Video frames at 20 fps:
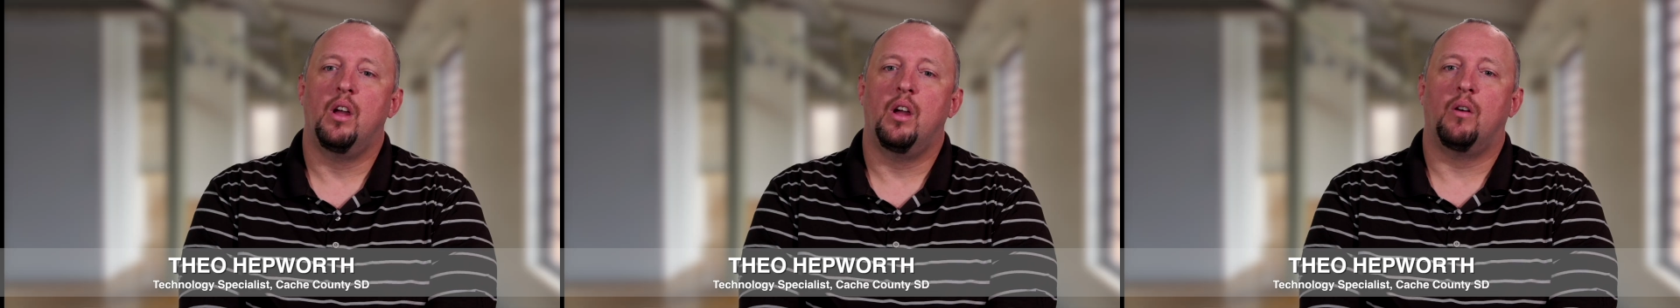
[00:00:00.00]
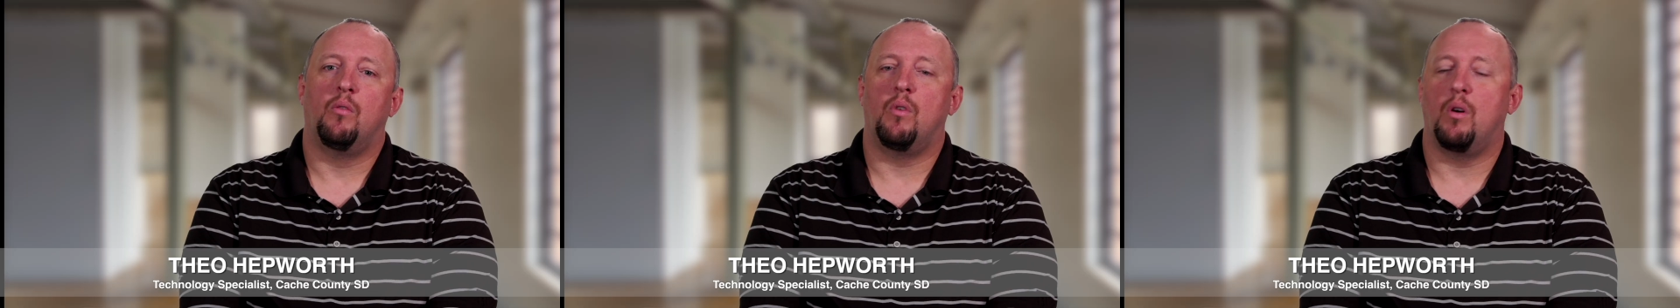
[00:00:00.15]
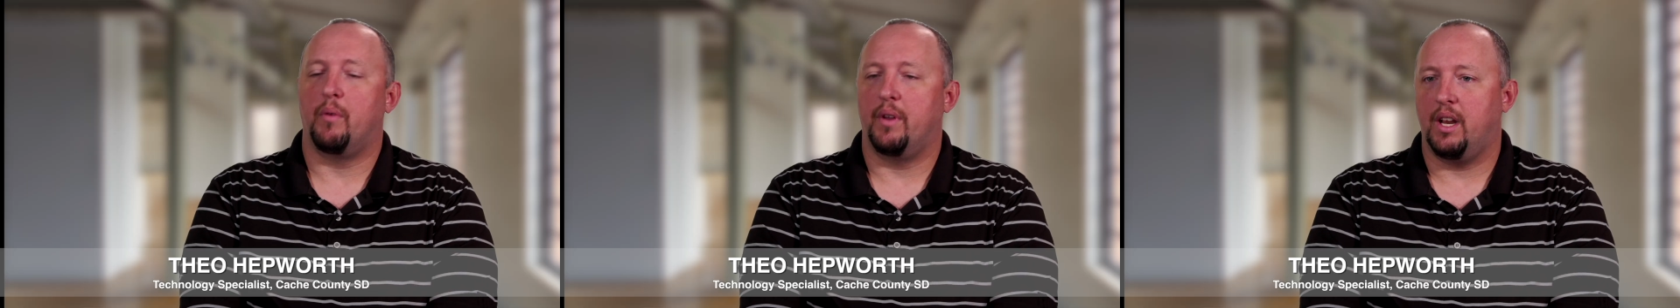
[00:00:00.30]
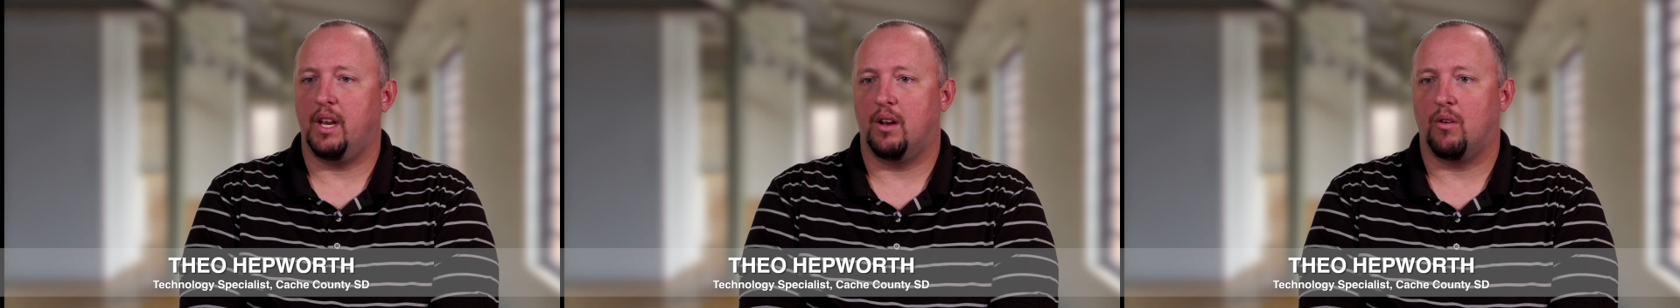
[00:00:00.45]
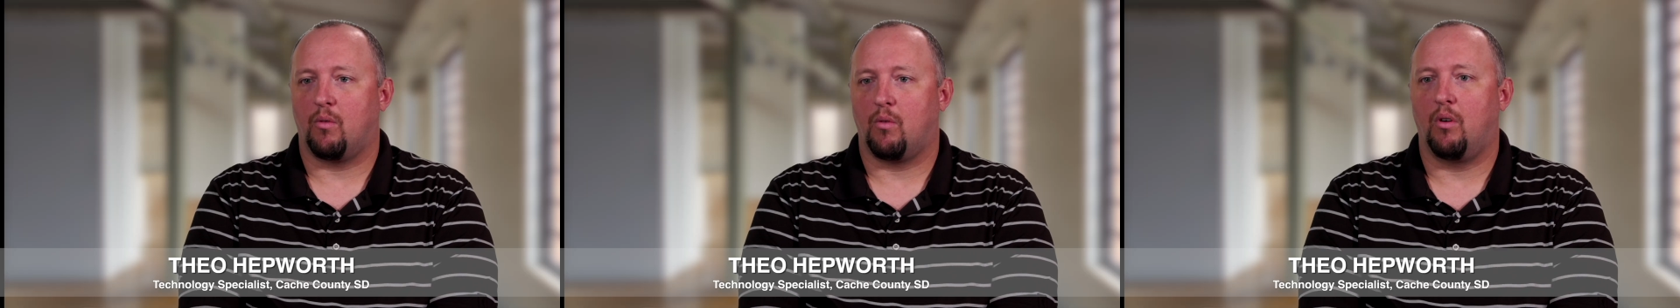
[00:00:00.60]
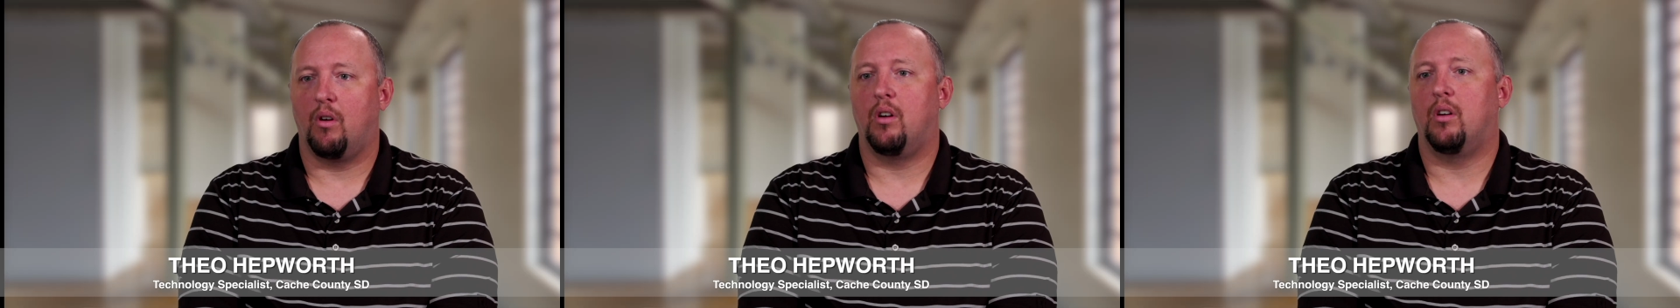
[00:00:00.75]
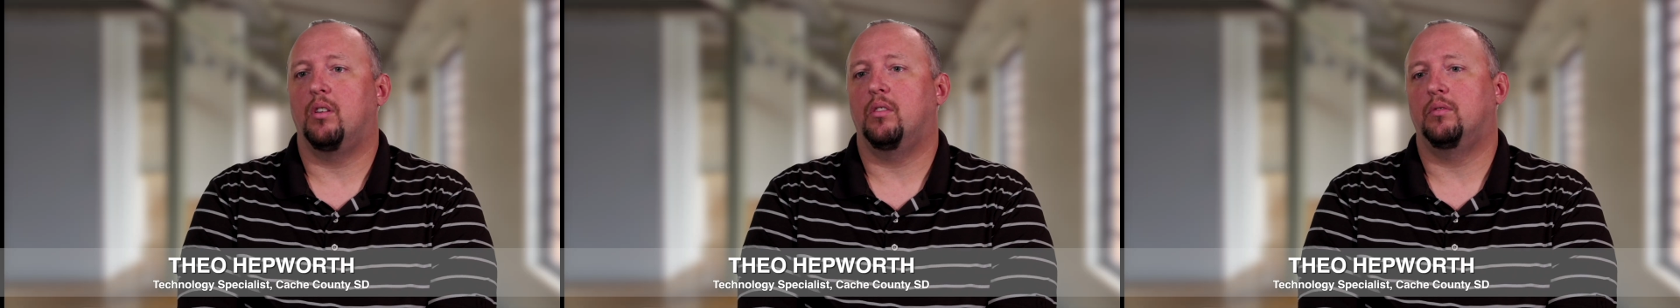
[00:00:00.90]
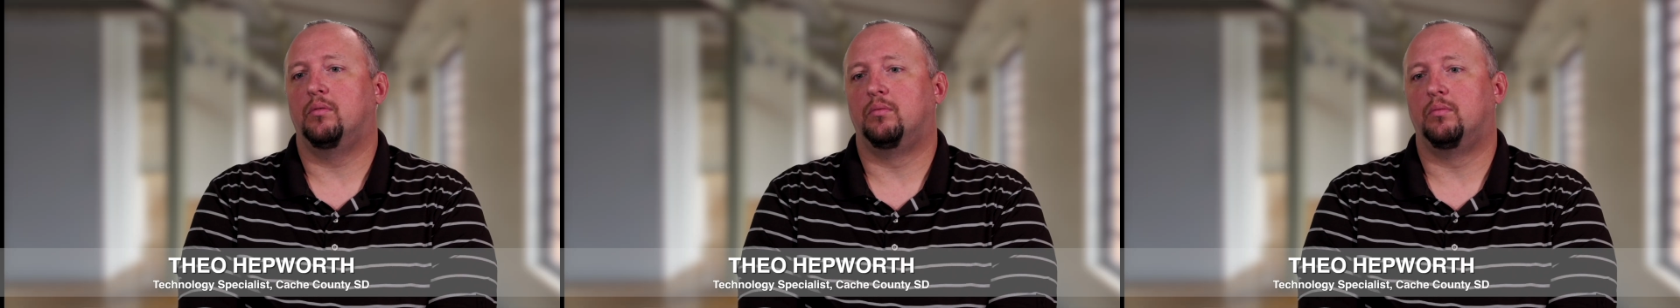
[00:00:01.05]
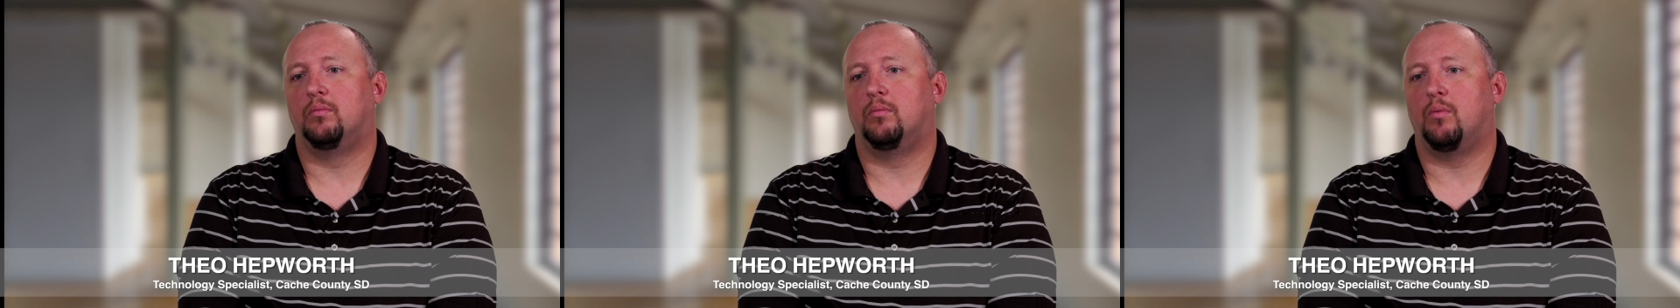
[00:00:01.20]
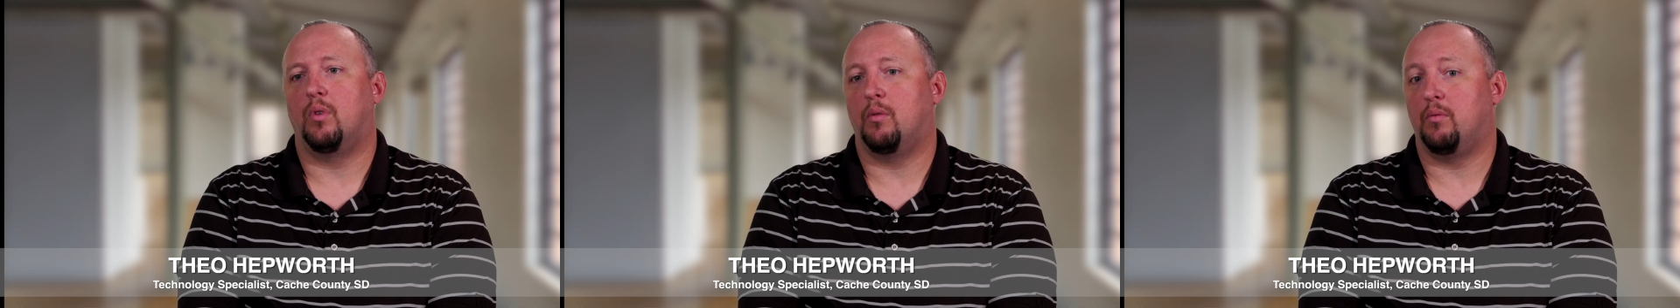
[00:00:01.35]
what we need to order,
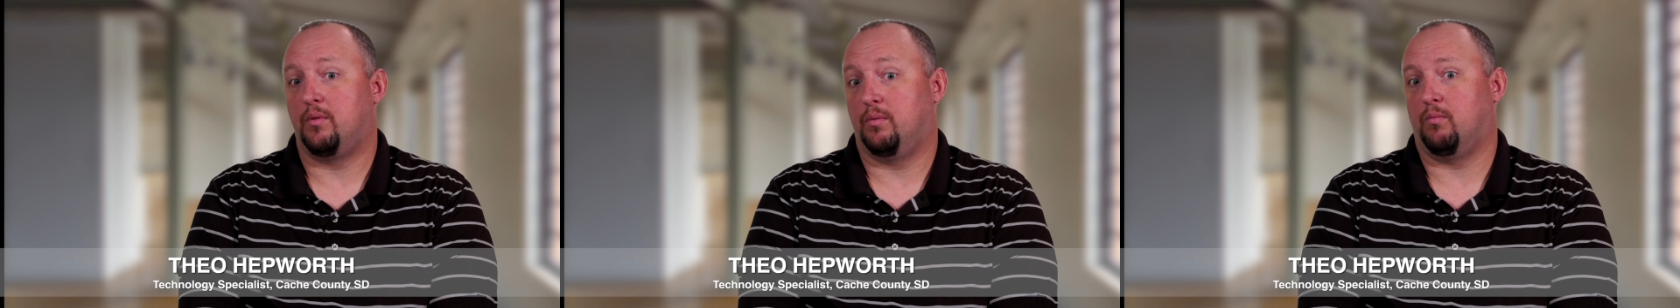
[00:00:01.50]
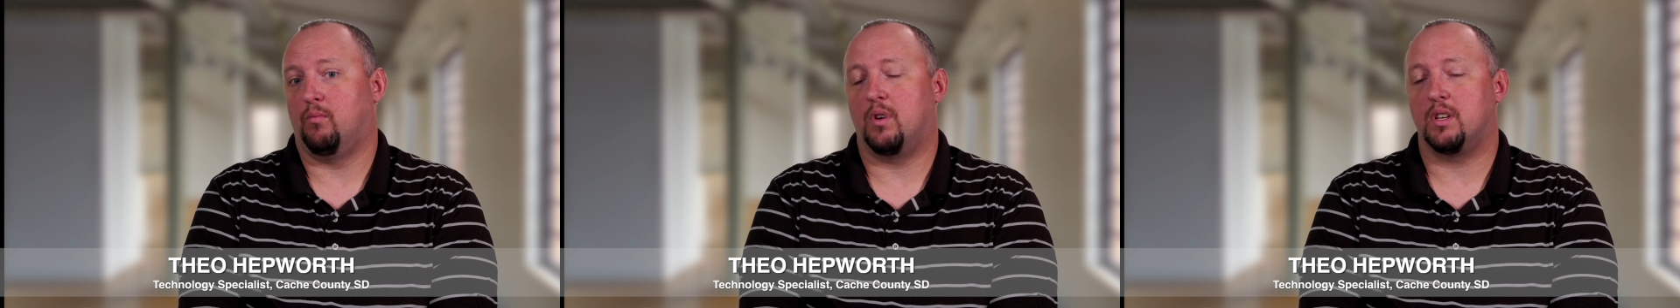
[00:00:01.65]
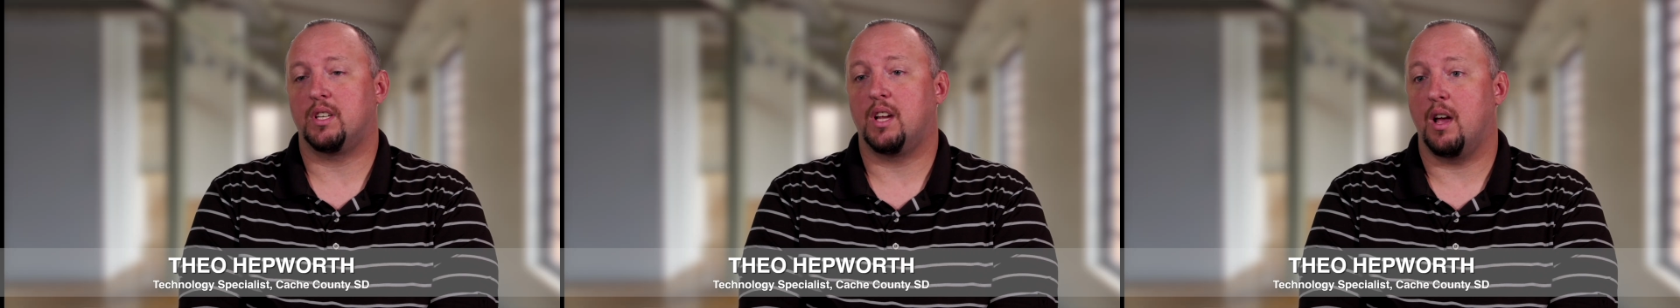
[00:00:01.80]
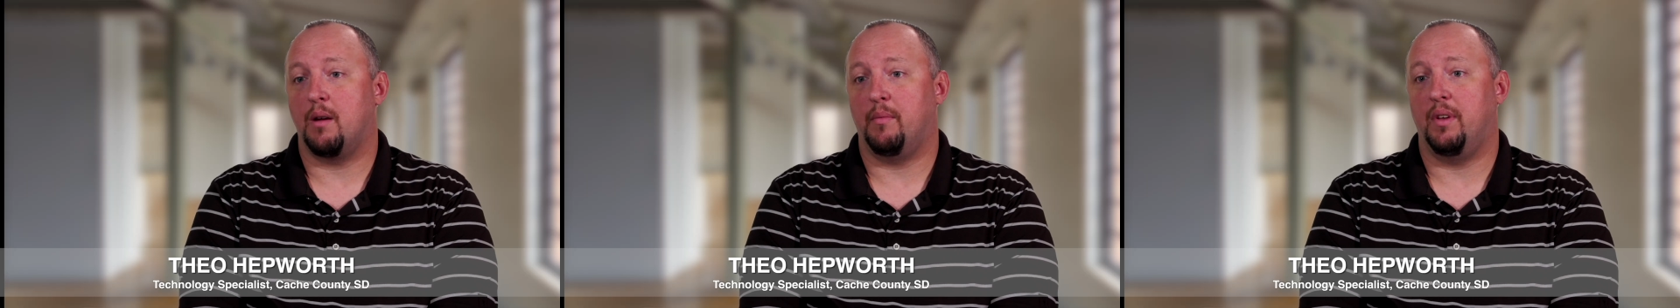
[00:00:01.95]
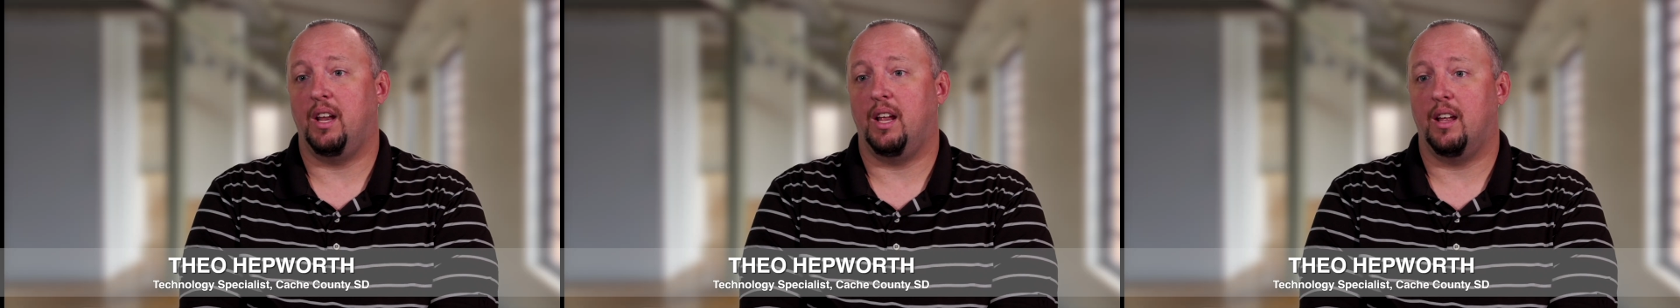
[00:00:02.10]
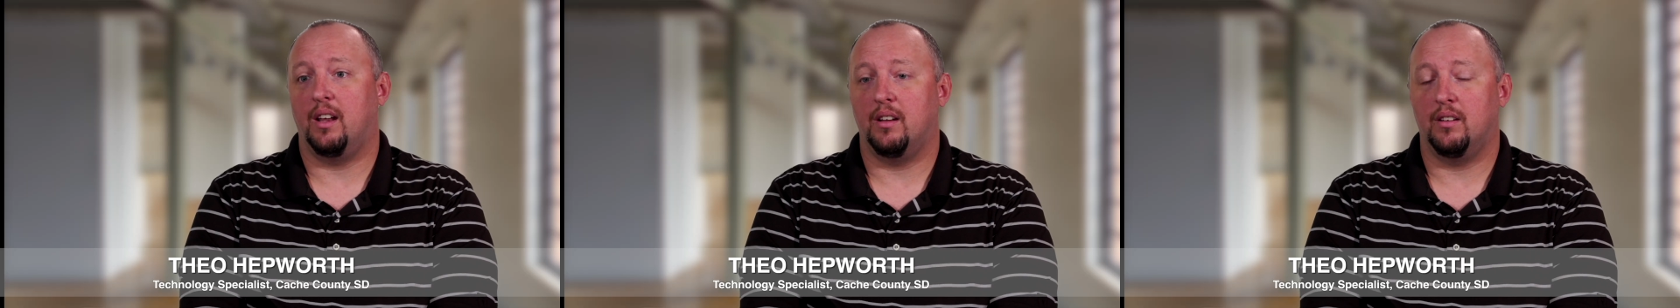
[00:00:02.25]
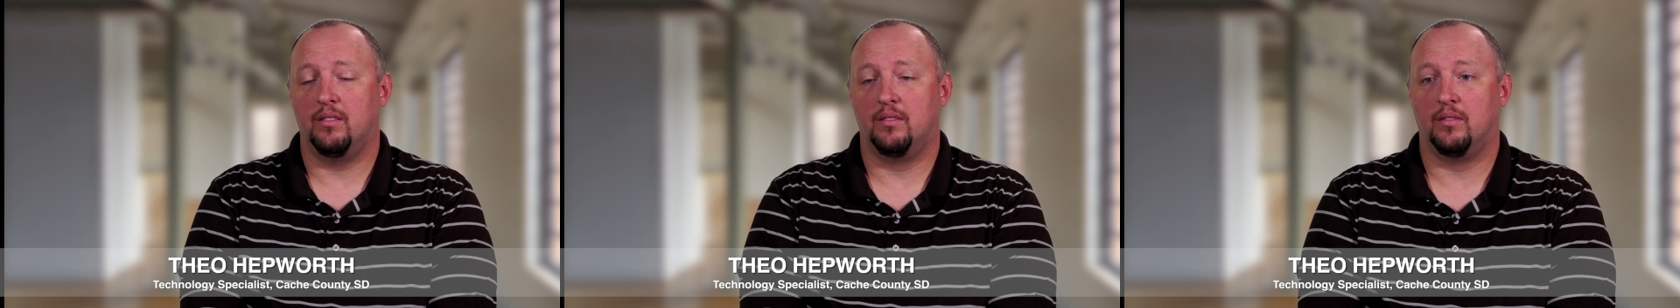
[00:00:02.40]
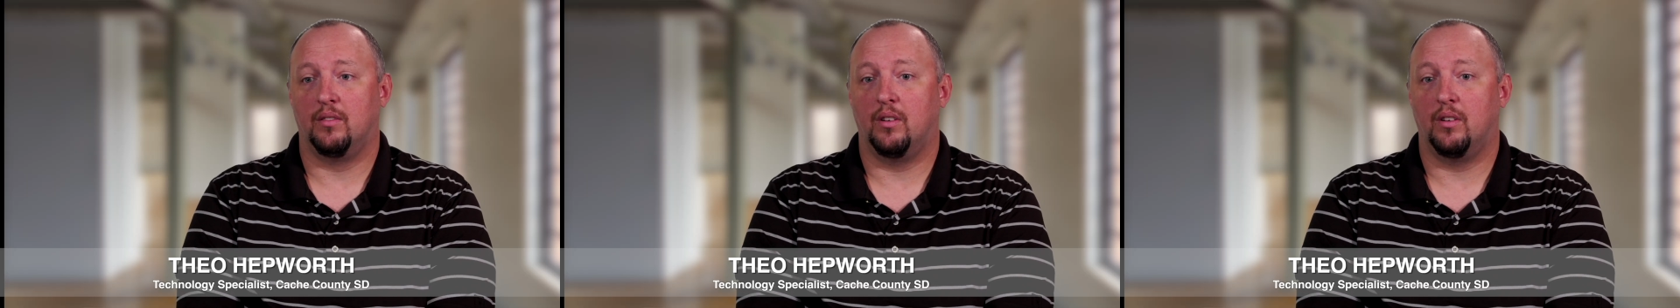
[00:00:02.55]
what's coming in,